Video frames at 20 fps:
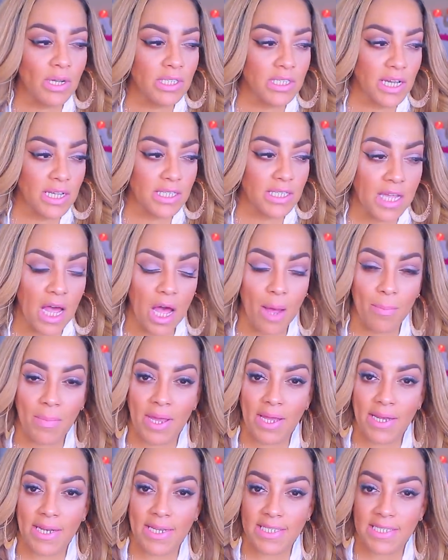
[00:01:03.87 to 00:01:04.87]
it
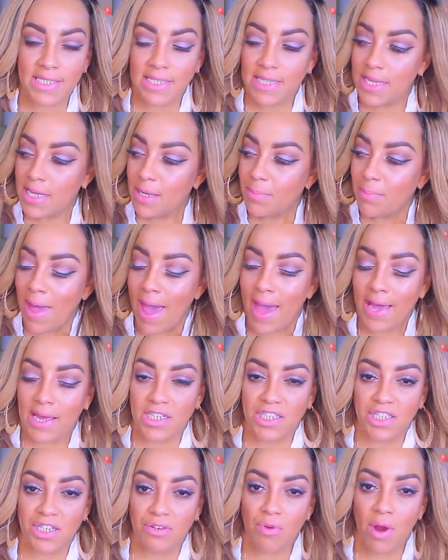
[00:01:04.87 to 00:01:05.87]
come in this sleek
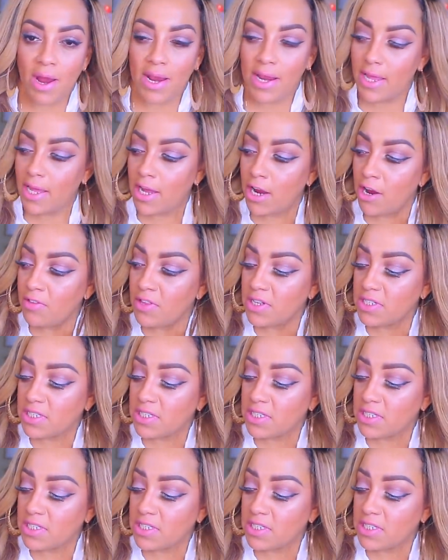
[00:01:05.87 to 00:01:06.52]
packaging right here.